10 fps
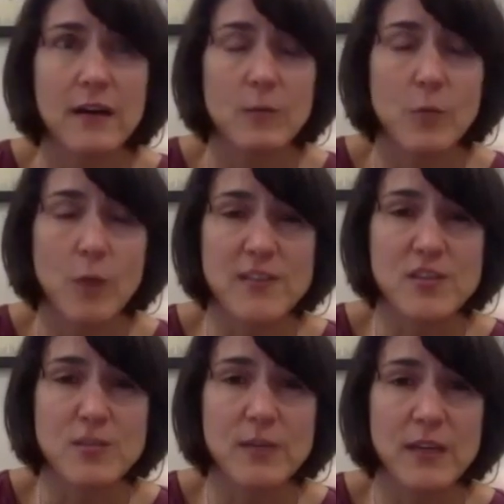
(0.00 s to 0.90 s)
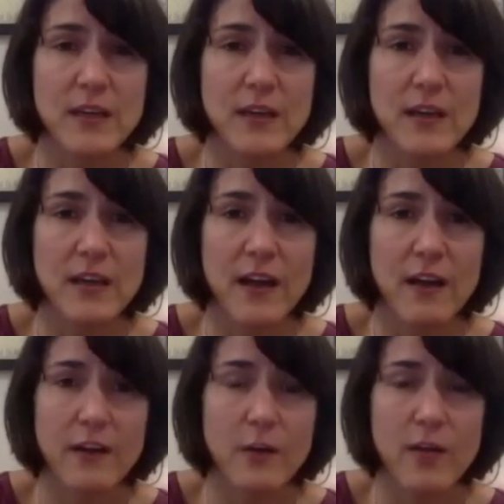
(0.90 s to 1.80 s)
wants to be in an
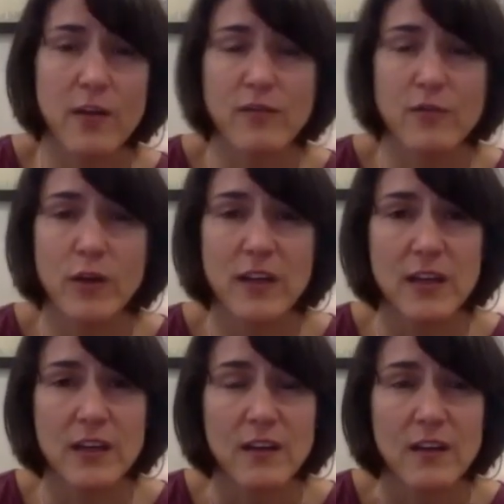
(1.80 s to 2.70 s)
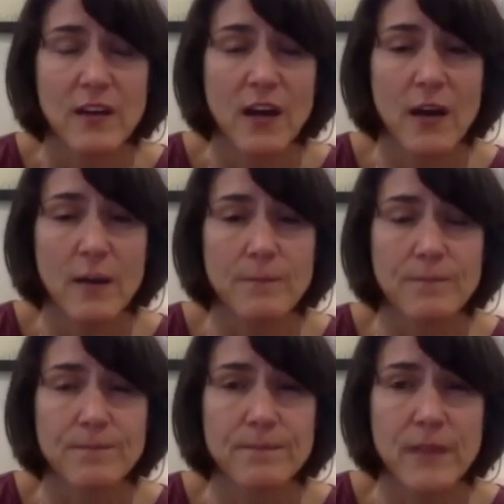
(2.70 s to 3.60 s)
area where they're voiding
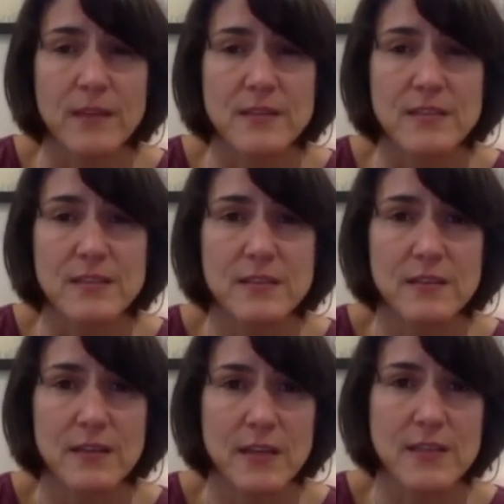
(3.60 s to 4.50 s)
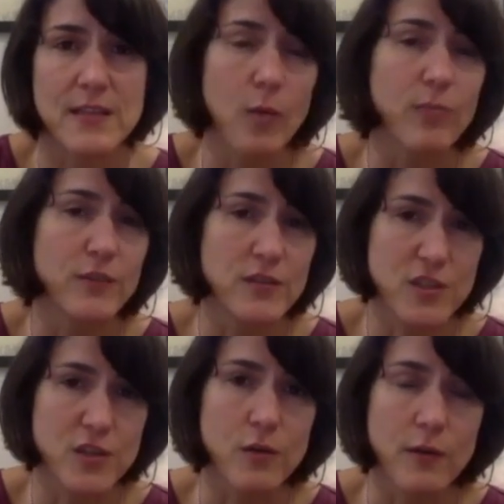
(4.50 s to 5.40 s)
is helpful
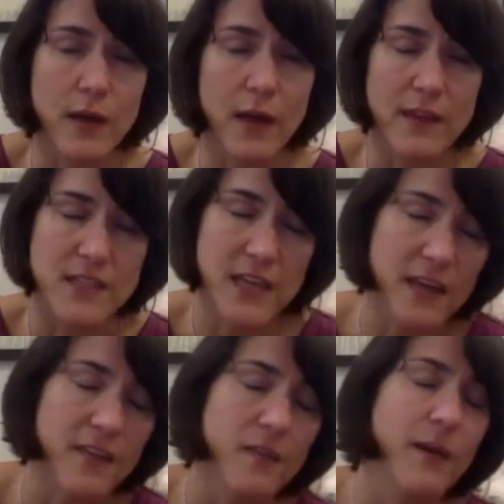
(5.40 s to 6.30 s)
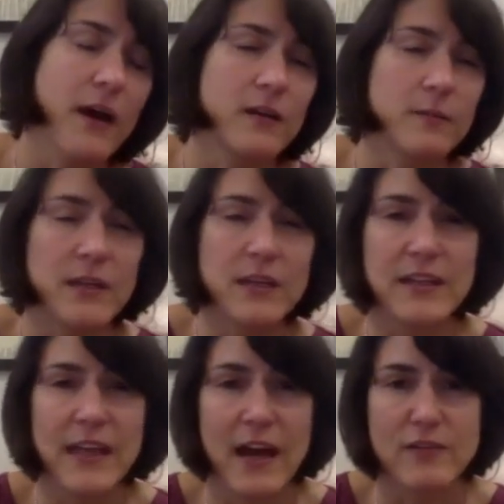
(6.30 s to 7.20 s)
too, and then taking them out
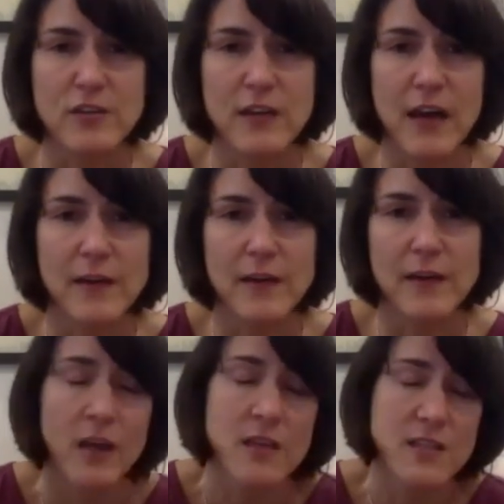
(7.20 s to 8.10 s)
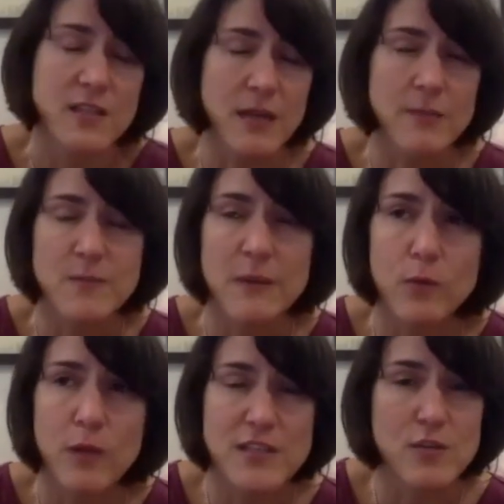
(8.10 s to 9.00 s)
immediately after that. Sometimes
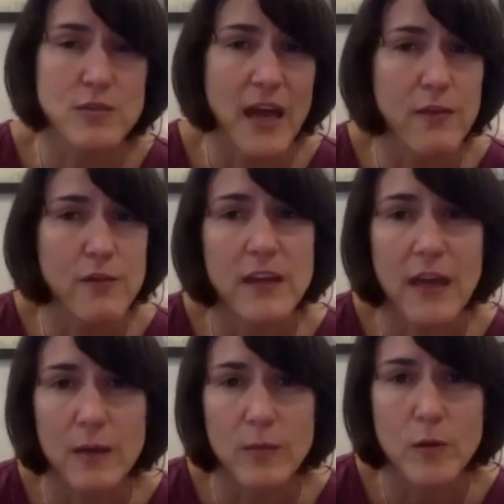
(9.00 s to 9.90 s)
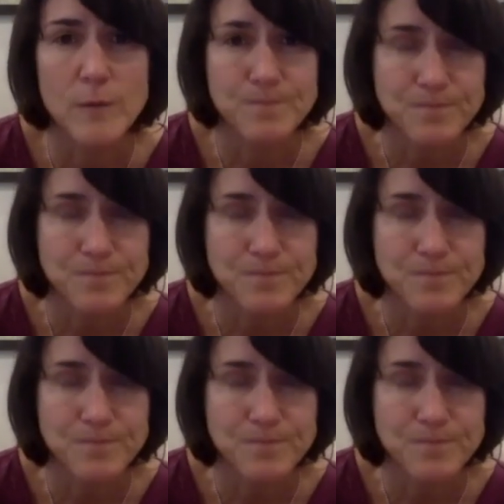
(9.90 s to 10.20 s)
people also tether the animal,